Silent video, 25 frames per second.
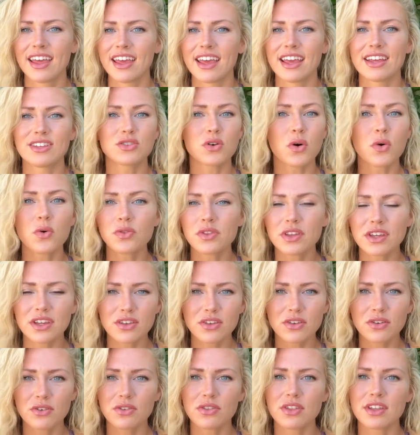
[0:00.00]
it's only
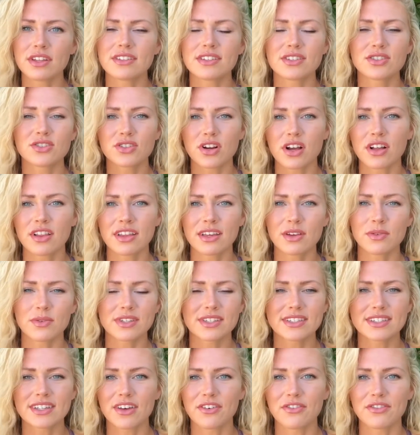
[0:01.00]
you that's struggling
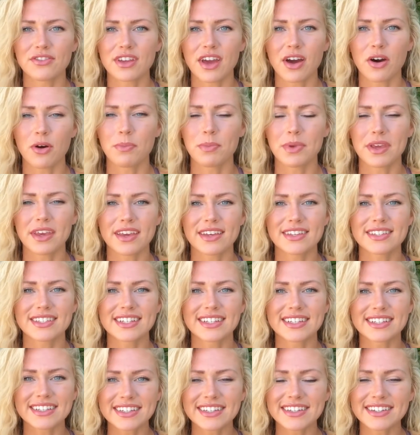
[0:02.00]
with self-doubt, because
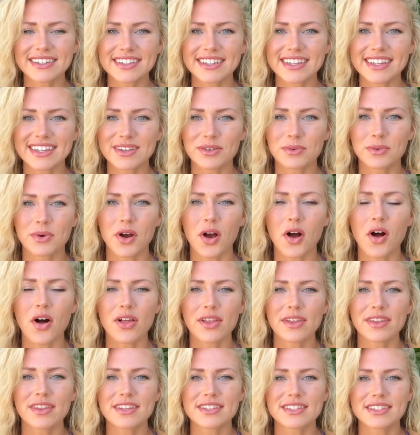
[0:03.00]
clearly we're
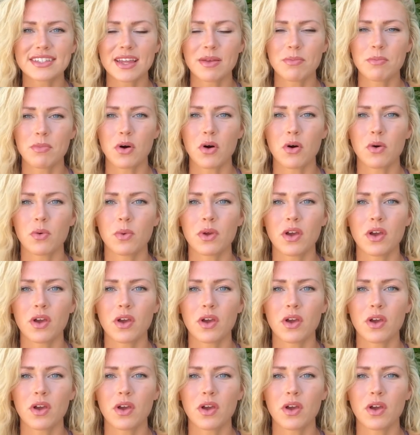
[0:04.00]
all in the same boat.